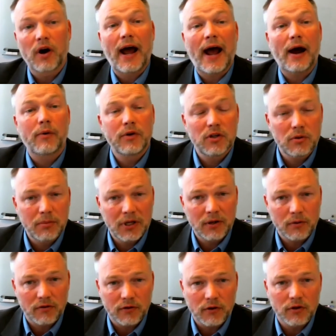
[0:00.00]
How are you being
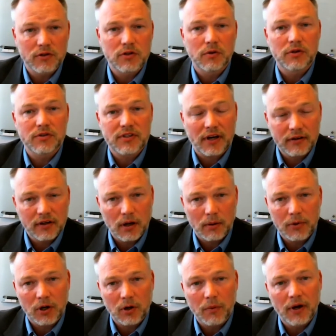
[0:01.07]
referred to us? How are you coming
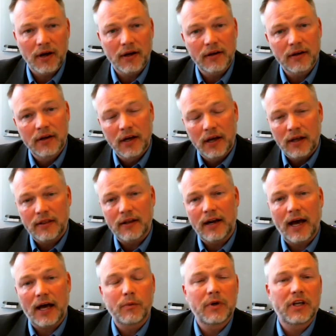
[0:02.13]
our way? Then how
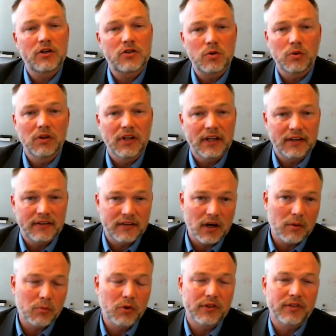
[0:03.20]
do we get you linked
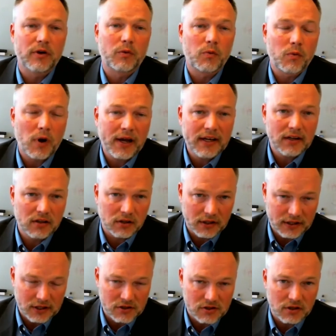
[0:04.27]
up with the right
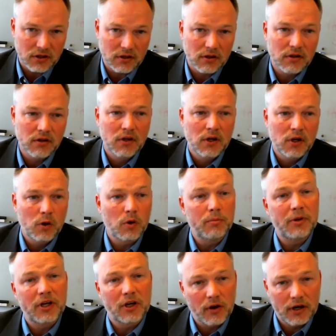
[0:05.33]
clinician who would
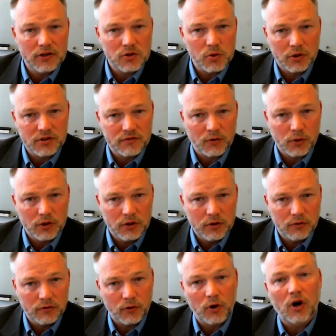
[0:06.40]
be a great choice for you
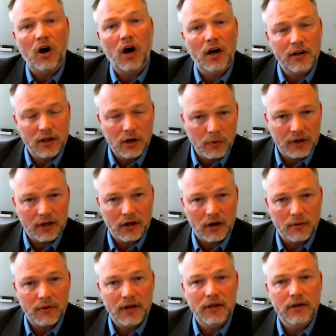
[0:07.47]
for ongoing care,
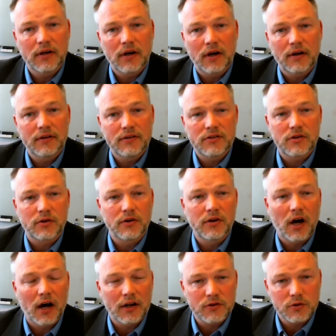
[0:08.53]
right? These are
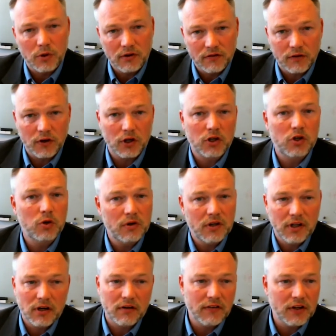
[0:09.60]
not sort of acute
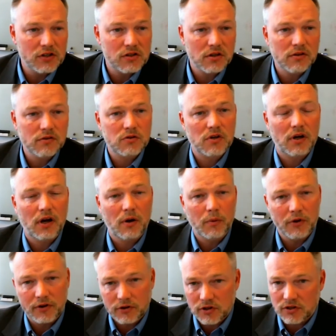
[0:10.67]
interventions where
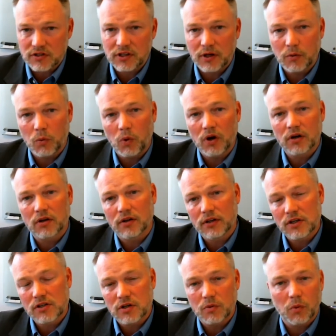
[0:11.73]
they're just seeing one
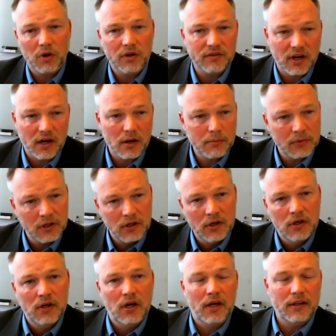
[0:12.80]
clinician one time
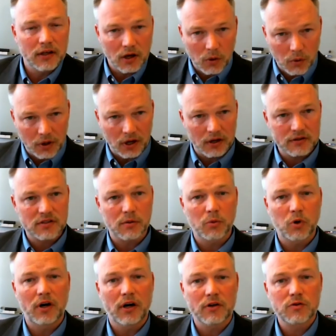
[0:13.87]
and then going on
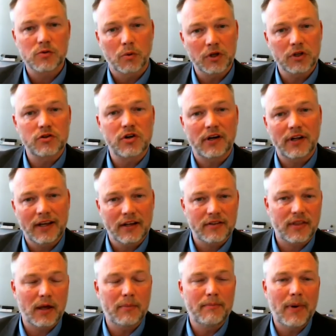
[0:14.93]
somewhere else. We're really trying to get
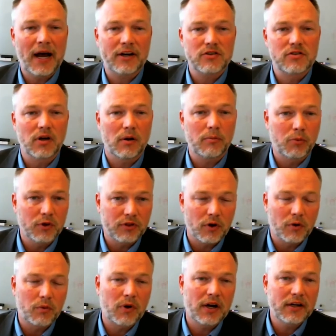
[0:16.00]
them matched up with the
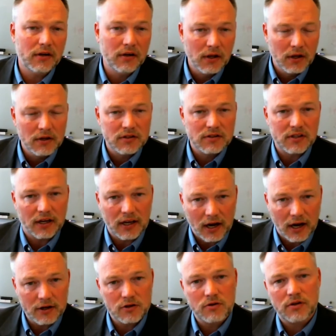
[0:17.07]
right
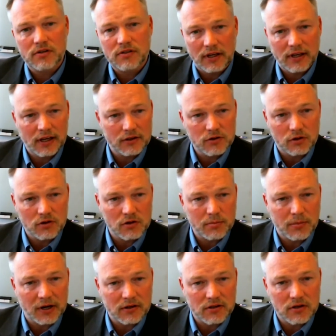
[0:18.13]
psychiatrist, psychiatric nurse
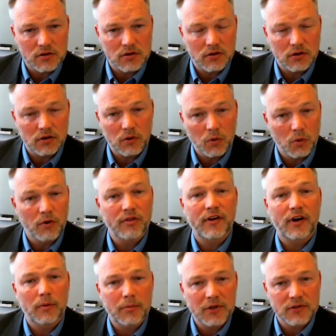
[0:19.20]
practitioner, or
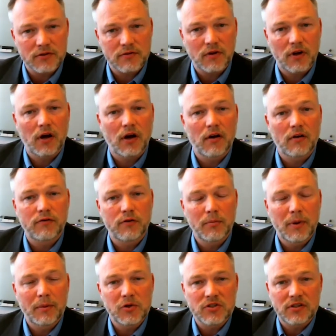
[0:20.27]
therapist for
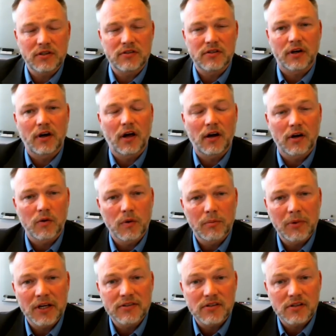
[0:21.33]
members' needs on an ongoing
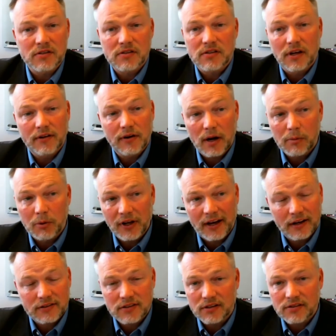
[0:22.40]
basis. And they're able to
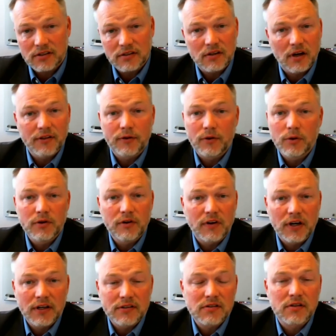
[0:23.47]
access it on their own
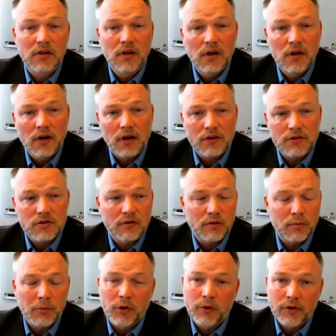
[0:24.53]
device straight from
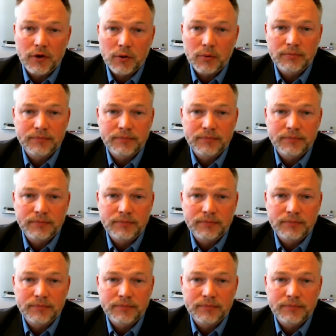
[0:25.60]
their own home.